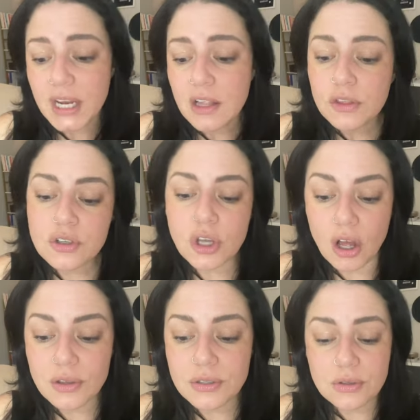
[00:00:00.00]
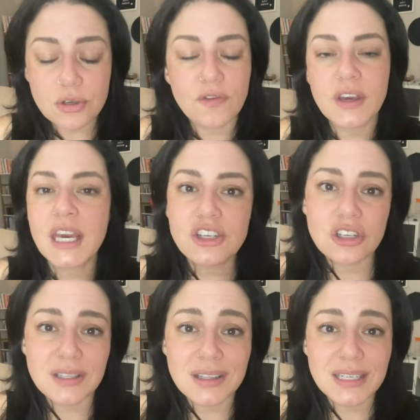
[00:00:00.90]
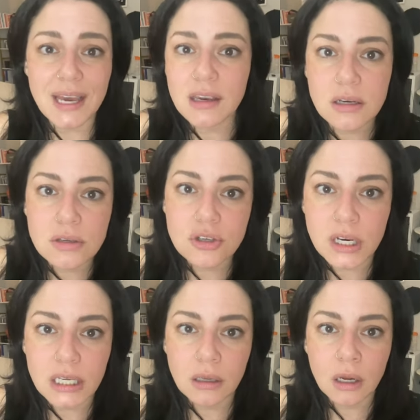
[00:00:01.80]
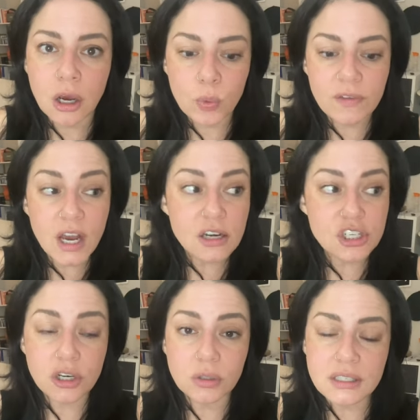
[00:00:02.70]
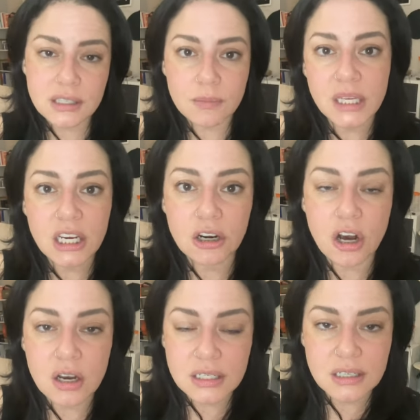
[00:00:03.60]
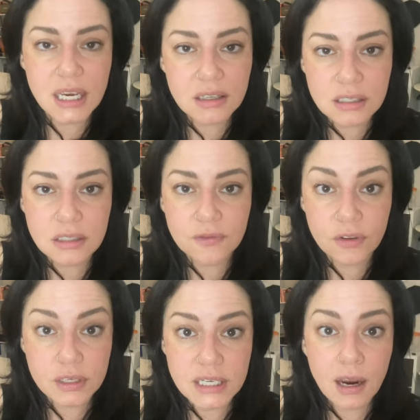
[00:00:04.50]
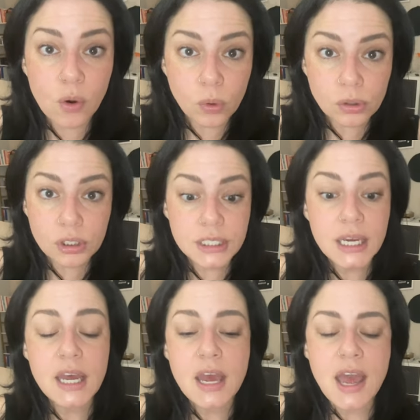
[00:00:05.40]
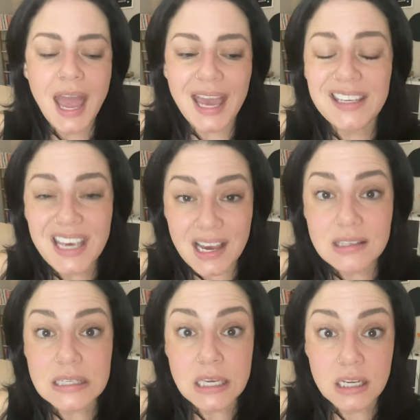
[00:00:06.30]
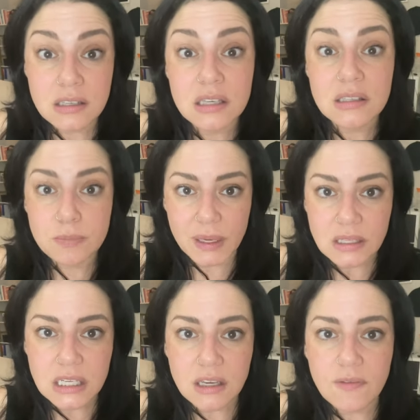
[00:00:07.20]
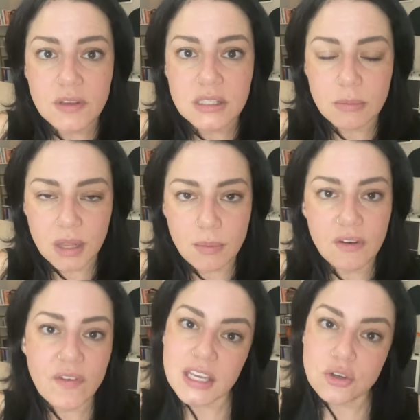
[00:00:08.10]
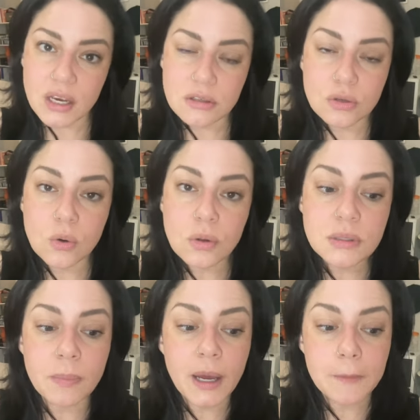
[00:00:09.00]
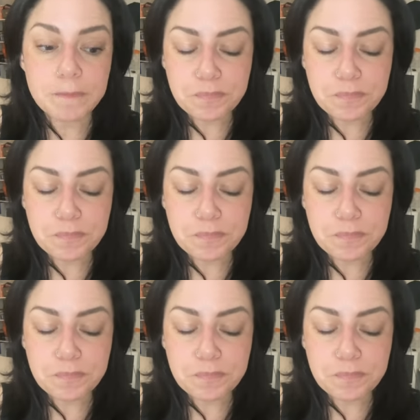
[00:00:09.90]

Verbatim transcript: there's also certifications in the tech industry you know we've got general assembly here in austin texas for the tech world and yes it is expensive and some of them are fast track schools but